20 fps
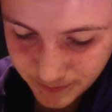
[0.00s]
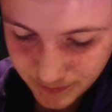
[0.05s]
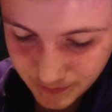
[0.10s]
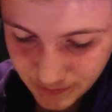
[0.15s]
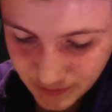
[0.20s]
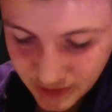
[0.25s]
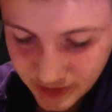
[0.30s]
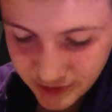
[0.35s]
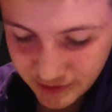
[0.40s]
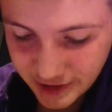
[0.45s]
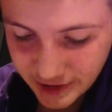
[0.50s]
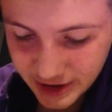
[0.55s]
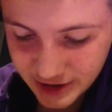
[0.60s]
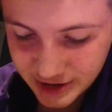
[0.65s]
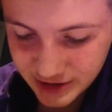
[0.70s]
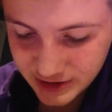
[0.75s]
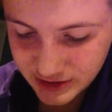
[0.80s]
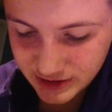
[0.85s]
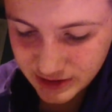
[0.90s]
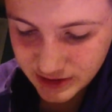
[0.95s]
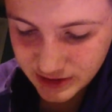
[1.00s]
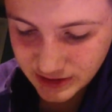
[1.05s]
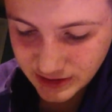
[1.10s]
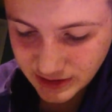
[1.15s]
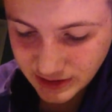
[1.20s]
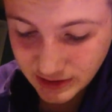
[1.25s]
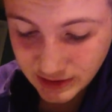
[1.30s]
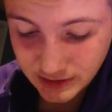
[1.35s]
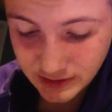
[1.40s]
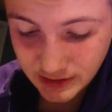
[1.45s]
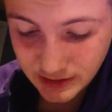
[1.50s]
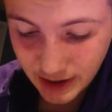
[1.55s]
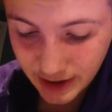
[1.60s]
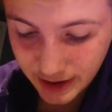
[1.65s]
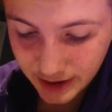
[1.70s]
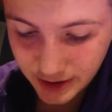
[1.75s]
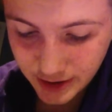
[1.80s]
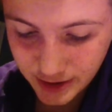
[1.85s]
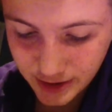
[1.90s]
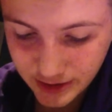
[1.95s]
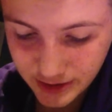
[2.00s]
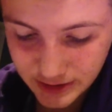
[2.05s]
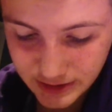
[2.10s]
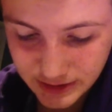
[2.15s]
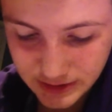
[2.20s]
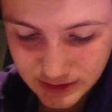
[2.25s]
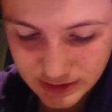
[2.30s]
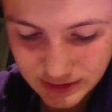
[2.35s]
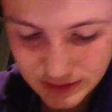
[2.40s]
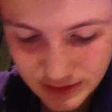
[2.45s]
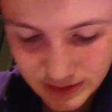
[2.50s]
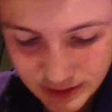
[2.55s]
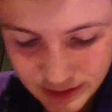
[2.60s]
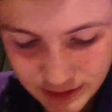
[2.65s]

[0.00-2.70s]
And the reaction it says that does not occur is